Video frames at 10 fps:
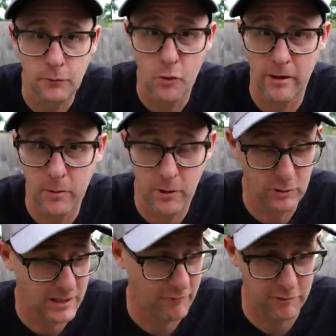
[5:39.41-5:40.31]
if you're anyone
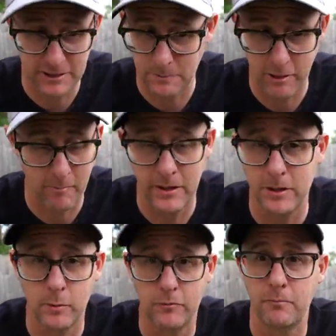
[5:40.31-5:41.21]
who's ever
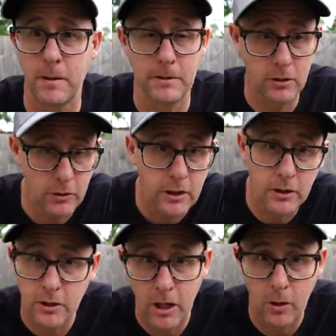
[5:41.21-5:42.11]
experimented with maybe looking
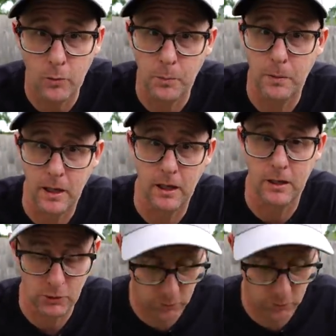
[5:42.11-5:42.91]
at the holder putt like